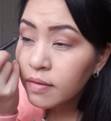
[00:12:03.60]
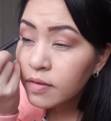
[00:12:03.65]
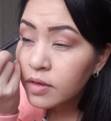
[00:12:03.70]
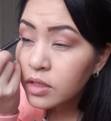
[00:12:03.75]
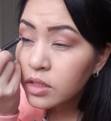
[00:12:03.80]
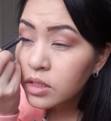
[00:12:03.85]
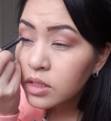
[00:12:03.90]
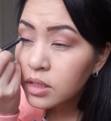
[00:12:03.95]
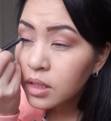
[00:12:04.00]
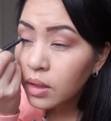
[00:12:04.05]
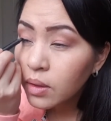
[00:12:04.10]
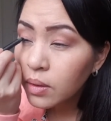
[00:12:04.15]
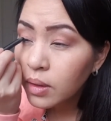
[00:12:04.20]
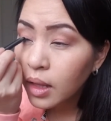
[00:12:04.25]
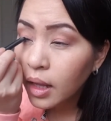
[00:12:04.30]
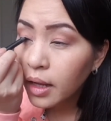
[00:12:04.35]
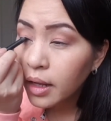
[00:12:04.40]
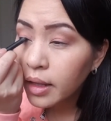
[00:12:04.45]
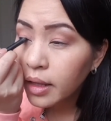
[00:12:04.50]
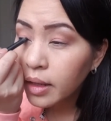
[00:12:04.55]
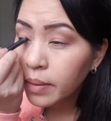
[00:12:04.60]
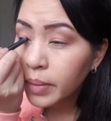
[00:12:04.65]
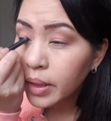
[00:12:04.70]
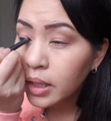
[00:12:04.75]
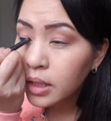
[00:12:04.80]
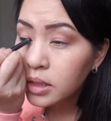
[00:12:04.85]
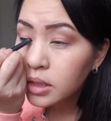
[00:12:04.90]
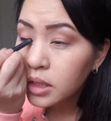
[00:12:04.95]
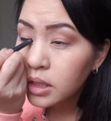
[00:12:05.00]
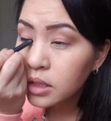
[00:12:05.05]
Ever so
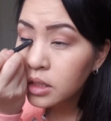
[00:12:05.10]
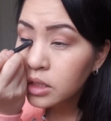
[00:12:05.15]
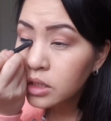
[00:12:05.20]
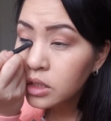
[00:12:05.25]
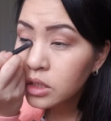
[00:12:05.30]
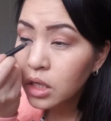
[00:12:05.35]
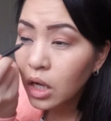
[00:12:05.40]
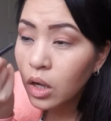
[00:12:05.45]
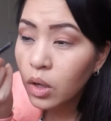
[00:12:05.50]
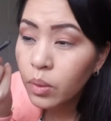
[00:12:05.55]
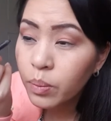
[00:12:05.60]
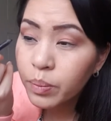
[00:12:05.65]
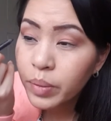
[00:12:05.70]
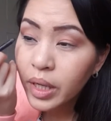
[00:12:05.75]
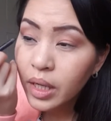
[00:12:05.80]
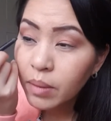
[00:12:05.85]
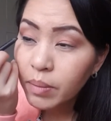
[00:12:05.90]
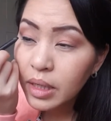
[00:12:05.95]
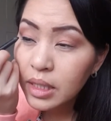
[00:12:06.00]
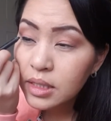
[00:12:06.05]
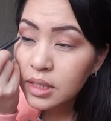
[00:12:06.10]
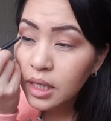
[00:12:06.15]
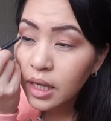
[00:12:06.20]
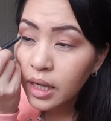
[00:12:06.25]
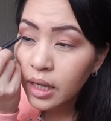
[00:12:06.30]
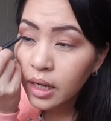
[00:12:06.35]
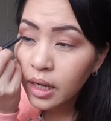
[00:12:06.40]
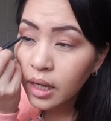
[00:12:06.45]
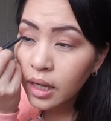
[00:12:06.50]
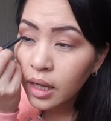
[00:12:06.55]
lightly, because this is so
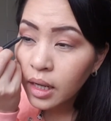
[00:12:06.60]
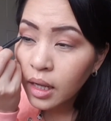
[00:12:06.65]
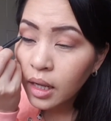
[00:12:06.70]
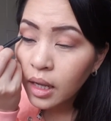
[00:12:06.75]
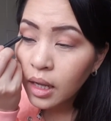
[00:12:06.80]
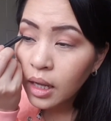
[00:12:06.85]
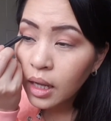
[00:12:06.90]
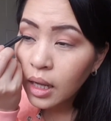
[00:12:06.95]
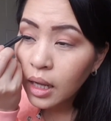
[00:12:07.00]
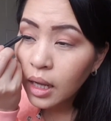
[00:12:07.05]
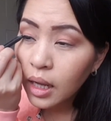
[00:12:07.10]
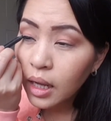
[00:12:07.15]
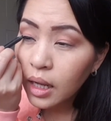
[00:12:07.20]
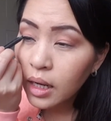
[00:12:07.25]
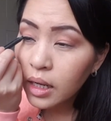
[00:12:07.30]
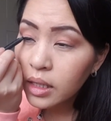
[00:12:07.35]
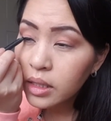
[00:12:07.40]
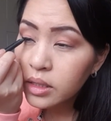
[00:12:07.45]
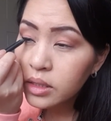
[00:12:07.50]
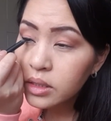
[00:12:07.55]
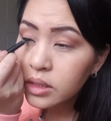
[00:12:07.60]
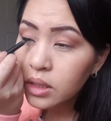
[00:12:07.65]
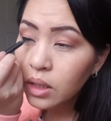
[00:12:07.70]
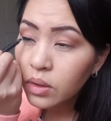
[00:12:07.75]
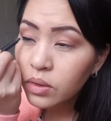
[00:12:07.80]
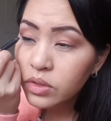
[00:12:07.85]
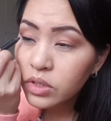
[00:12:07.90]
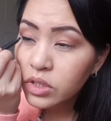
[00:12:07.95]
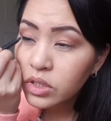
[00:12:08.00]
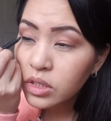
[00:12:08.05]
pigmented and
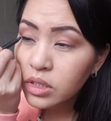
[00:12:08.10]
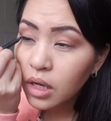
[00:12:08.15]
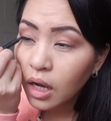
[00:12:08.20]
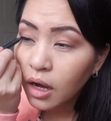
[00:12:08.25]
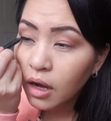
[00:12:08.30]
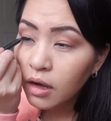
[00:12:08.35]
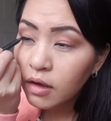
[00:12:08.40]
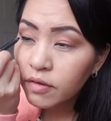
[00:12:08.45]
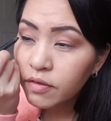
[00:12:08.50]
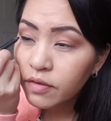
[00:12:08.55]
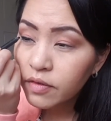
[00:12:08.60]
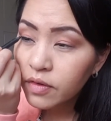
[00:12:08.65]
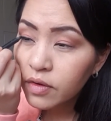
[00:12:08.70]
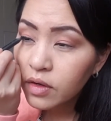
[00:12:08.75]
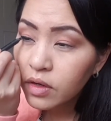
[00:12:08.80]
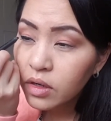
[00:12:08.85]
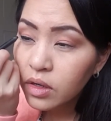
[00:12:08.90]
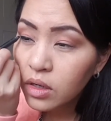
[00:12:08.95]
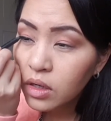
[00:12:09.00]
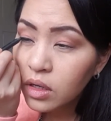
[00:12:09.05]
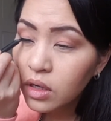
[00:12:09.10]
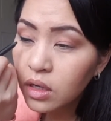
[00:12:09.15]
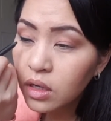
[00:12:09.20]
it's so soft.